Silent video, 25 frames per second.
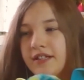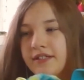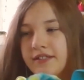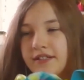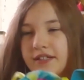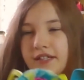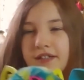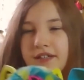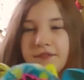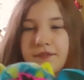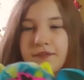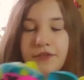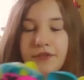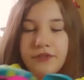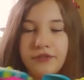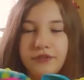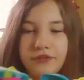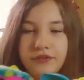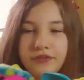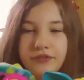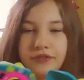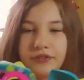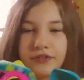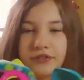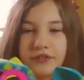They have
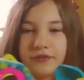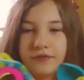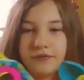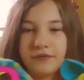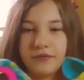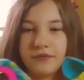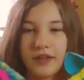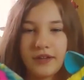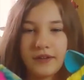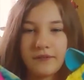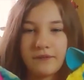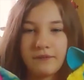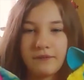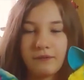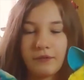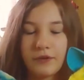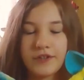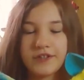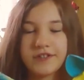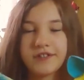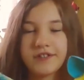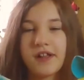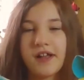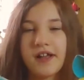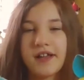all new
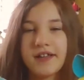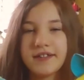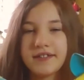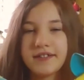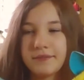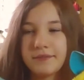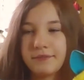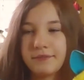voice lines and